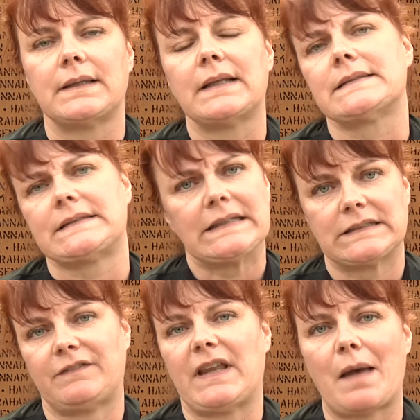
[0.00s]

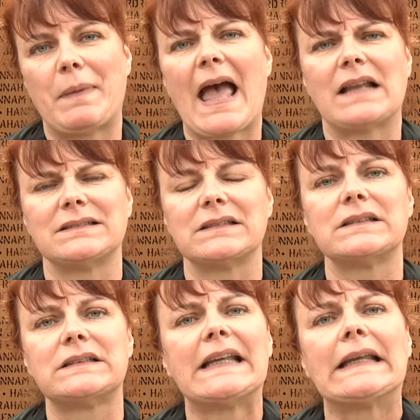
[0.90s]
Instinctively, I began
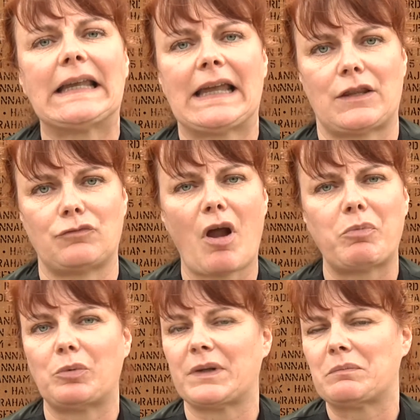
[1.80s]
digging at the
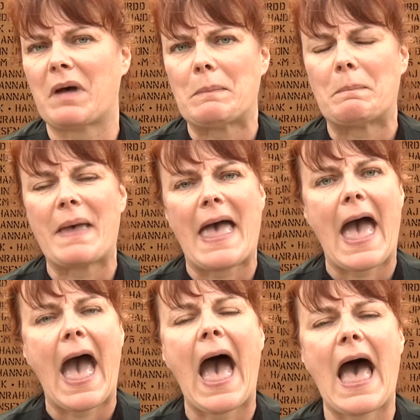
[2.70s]
rubble with my bare
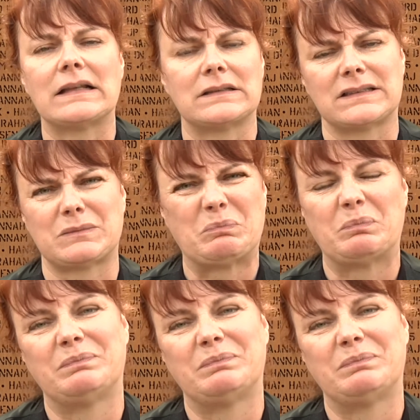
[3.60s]
hands,